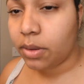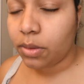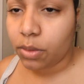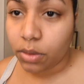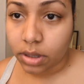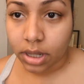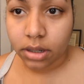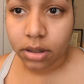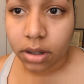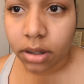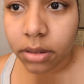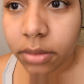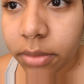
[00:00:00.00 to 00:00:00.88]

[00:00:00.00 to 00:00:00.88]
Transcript: Hold on, down.